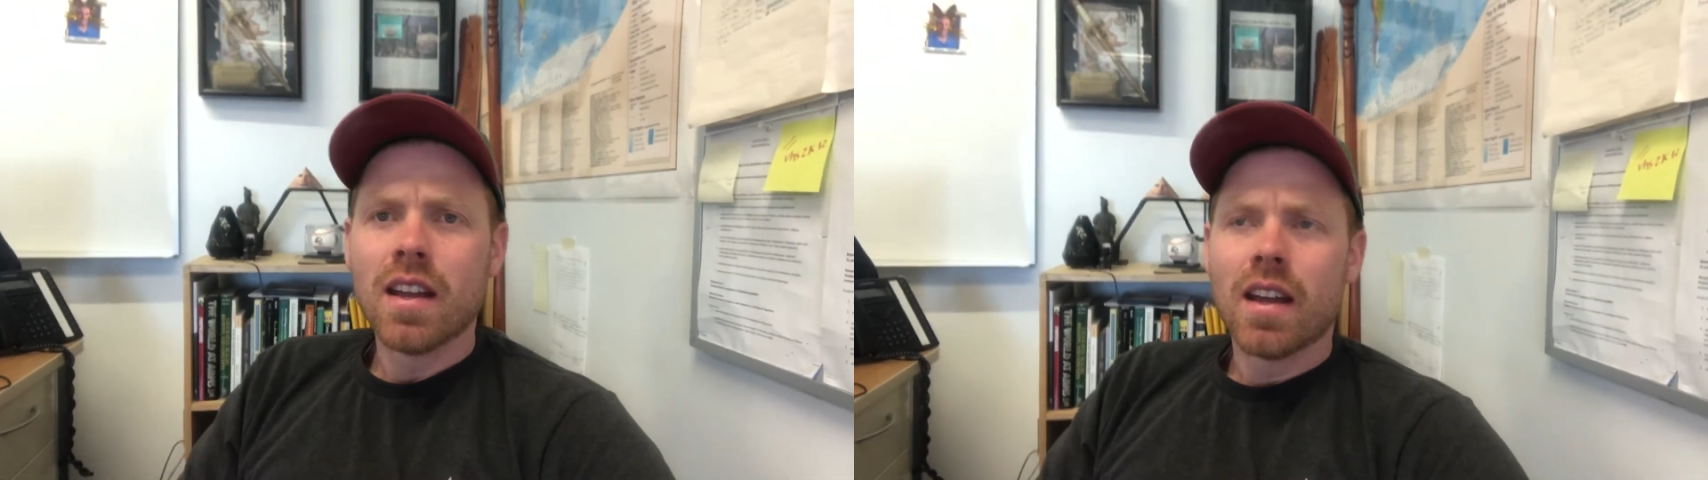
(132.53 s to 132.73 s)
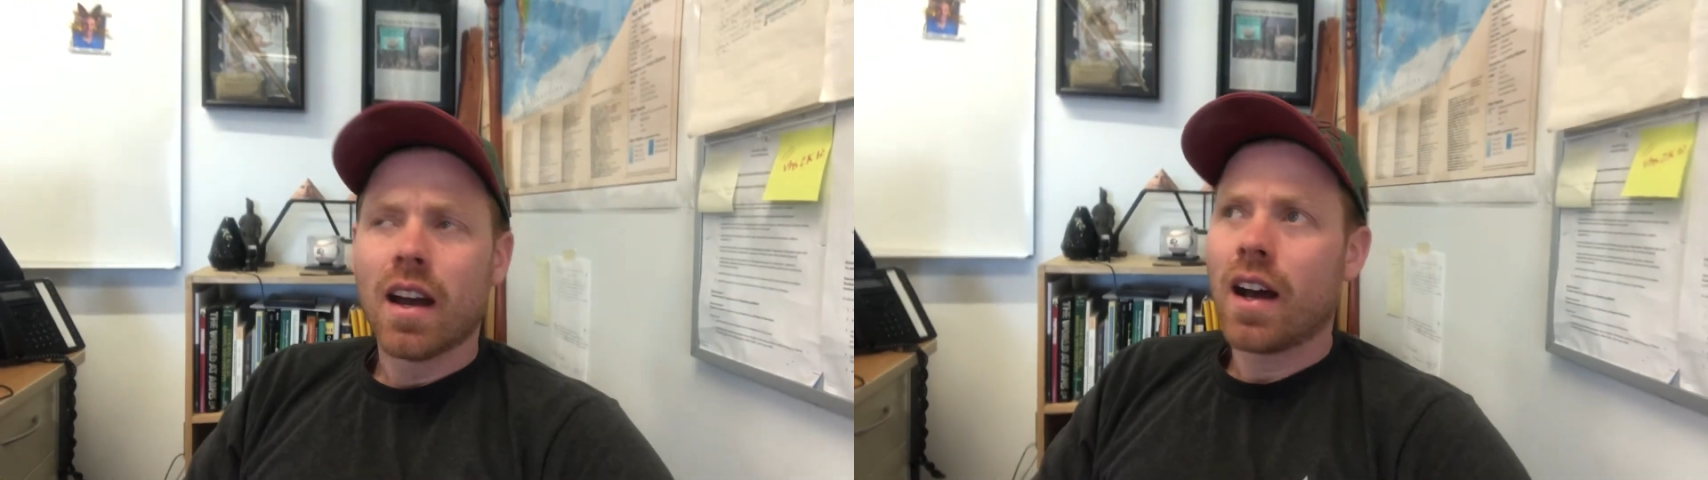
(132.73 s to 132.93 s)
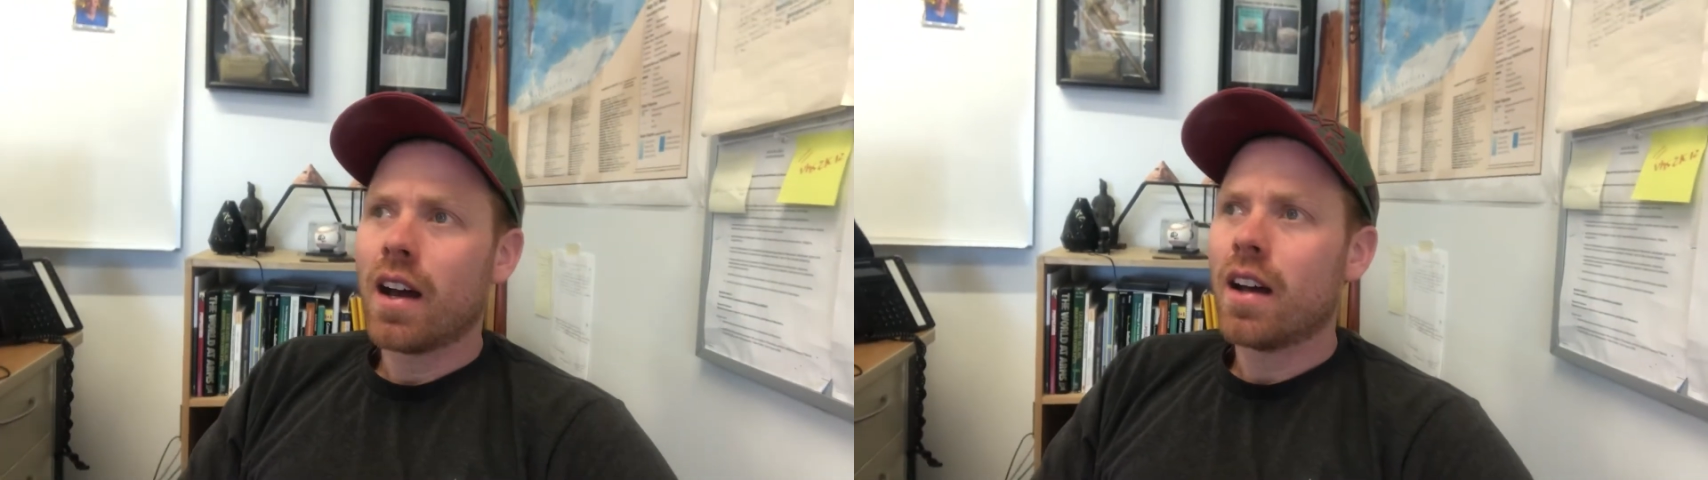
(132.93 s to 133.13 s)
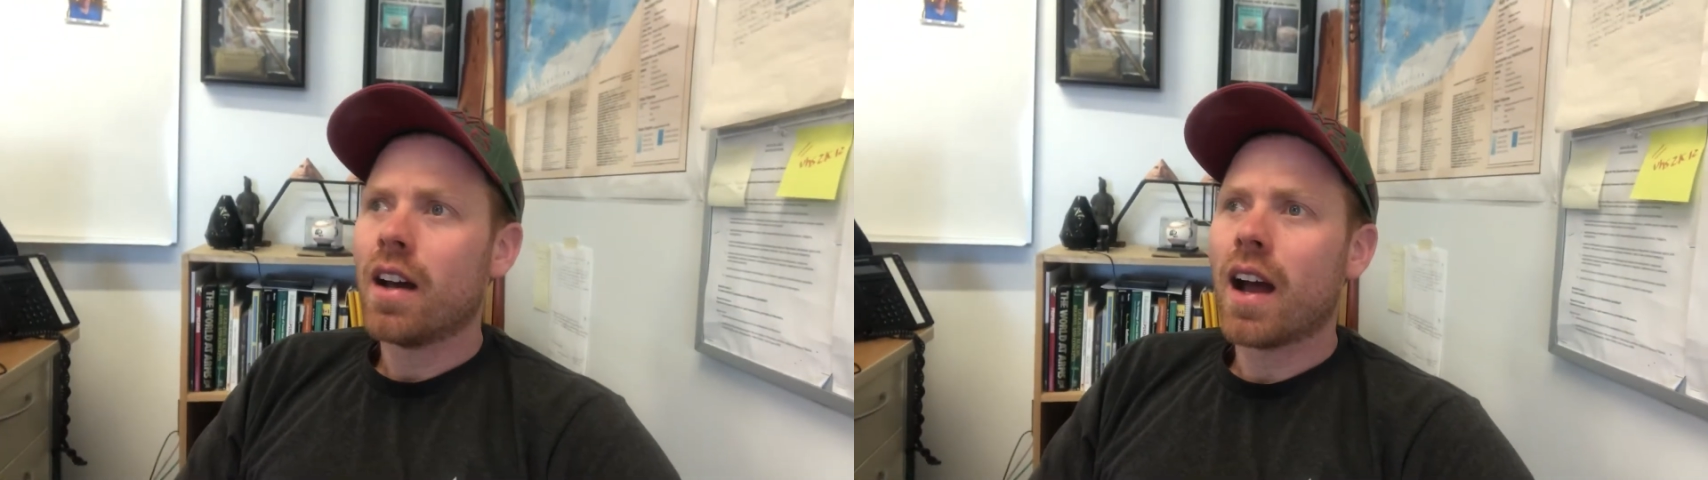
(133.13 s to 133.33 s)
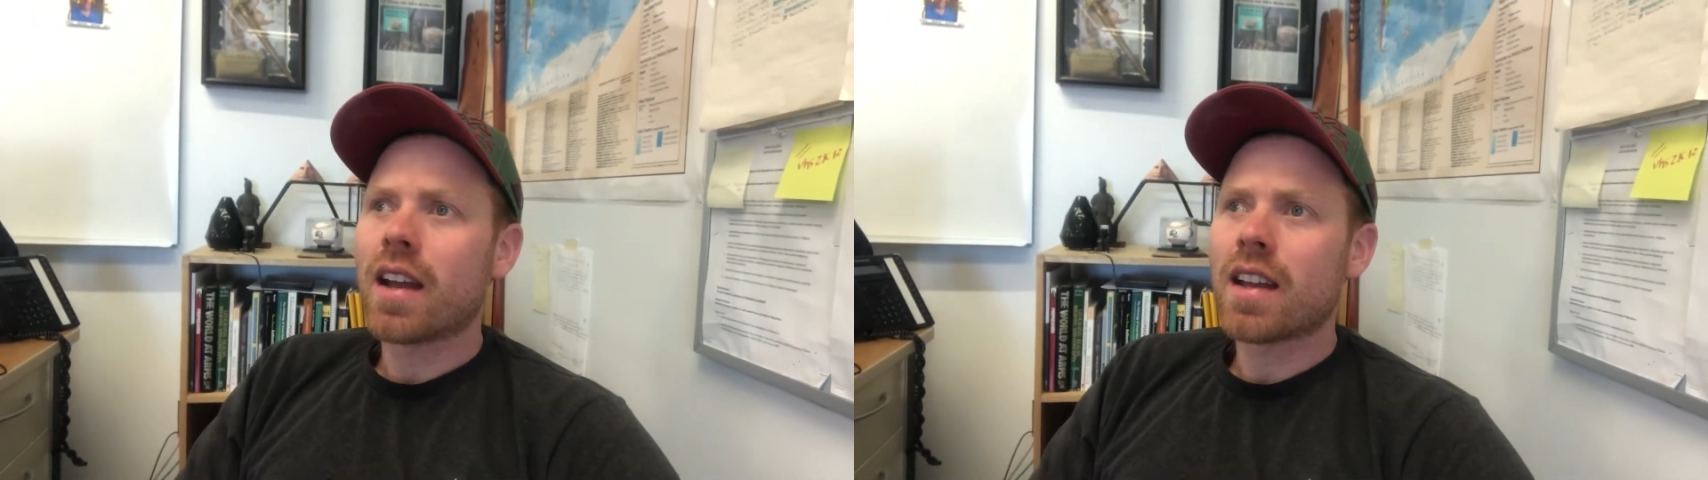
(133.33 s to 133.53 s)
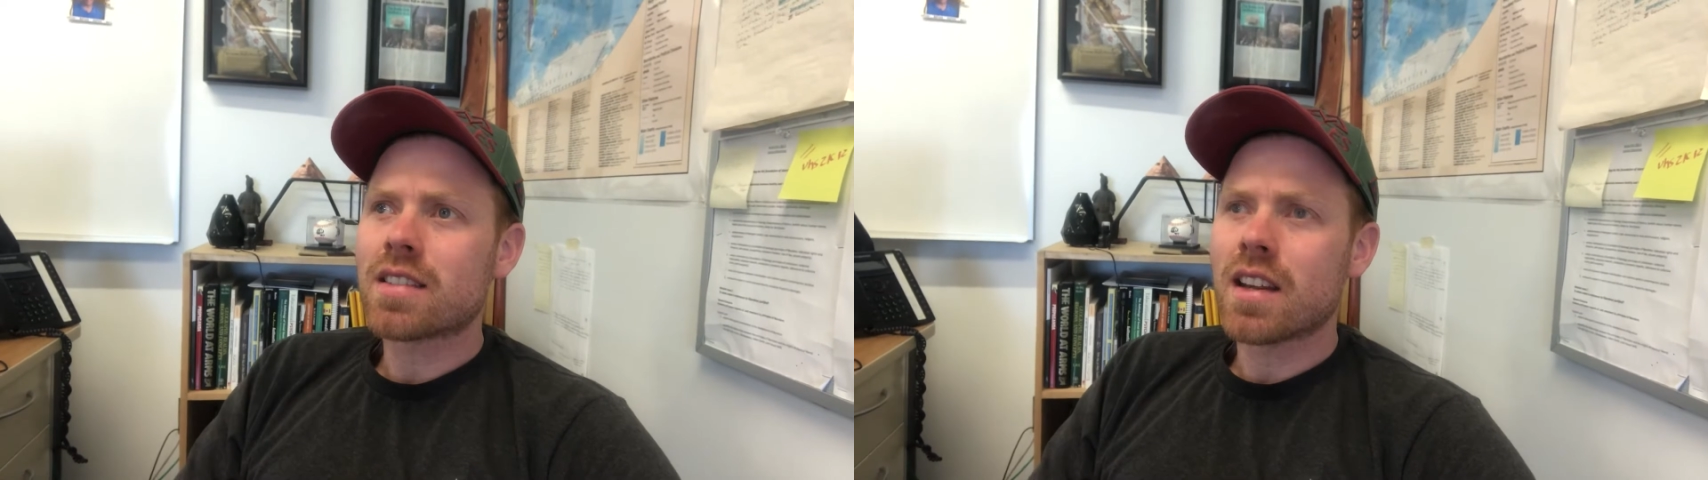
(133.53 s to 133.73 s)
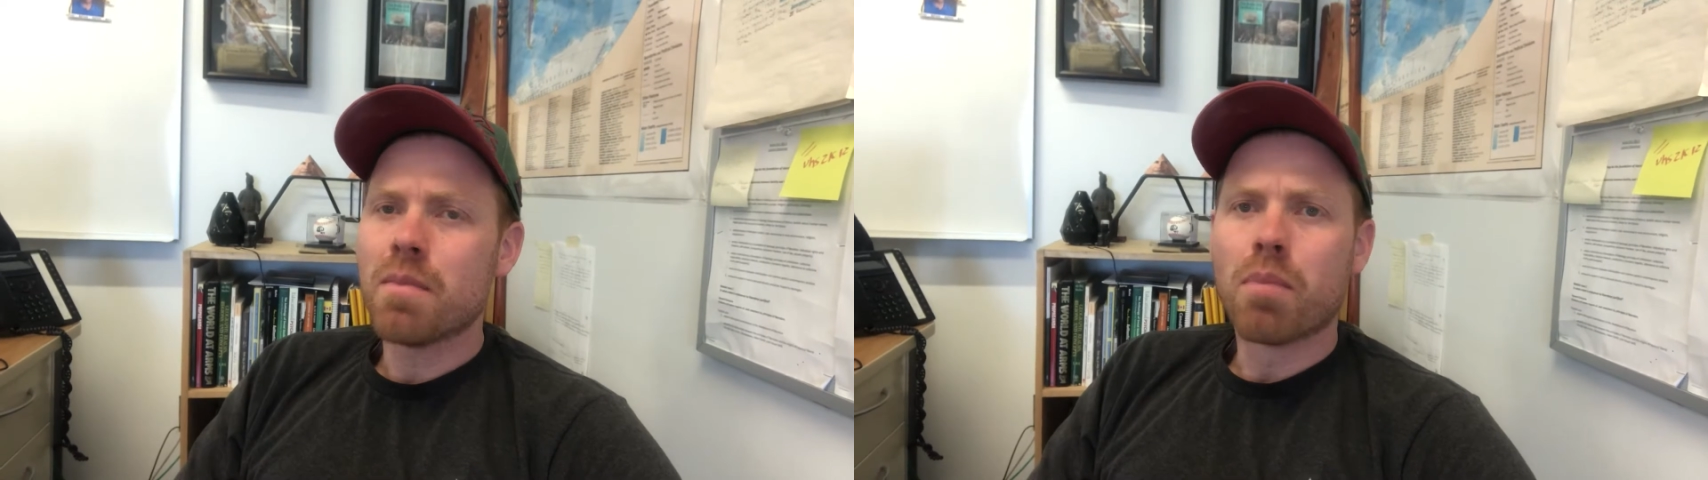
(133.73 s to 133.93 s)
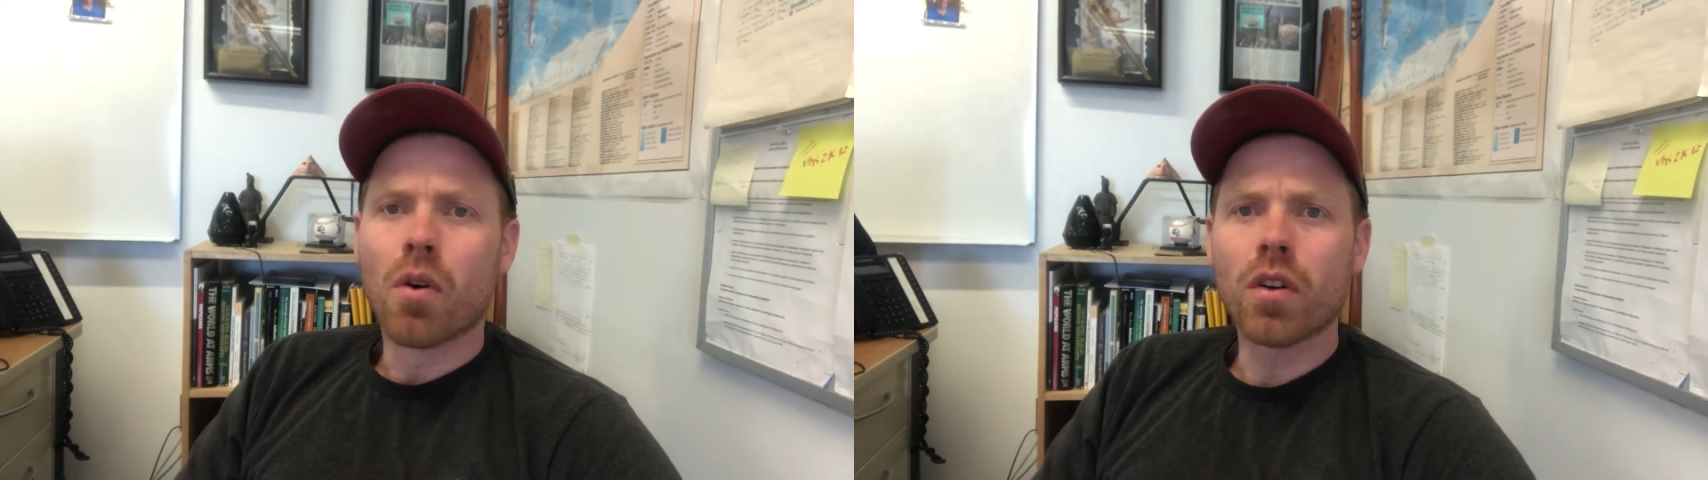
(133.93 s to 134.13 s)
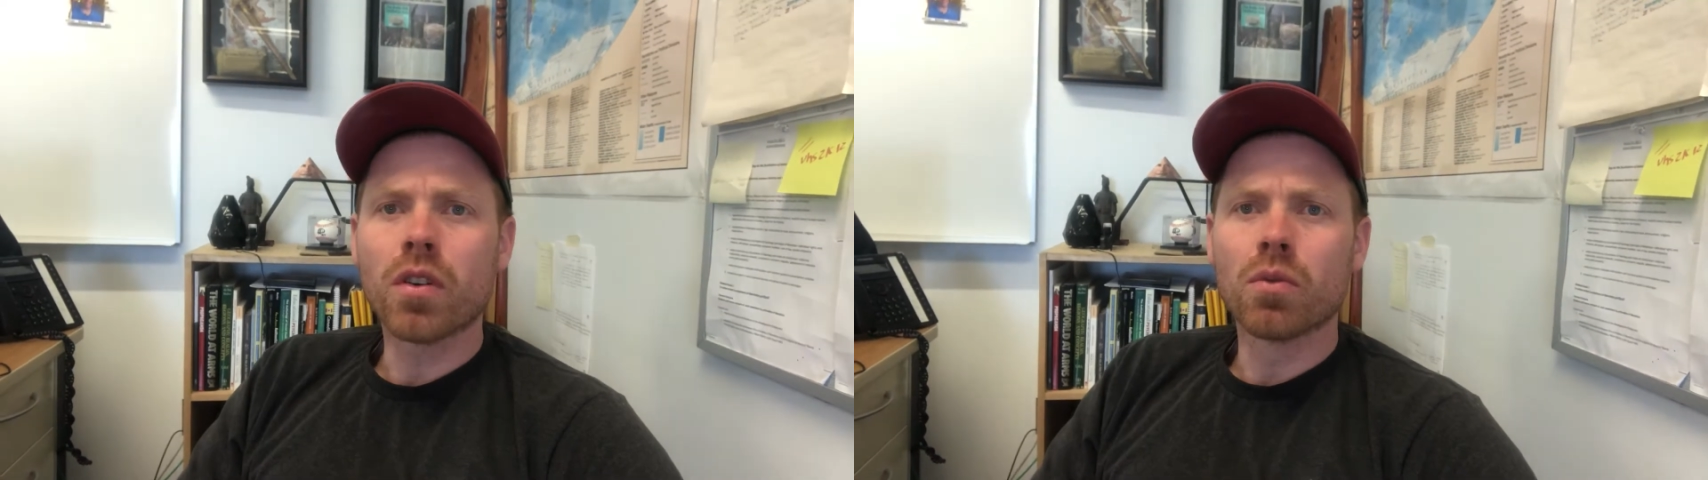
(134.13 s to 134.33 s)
uh, I guess, an important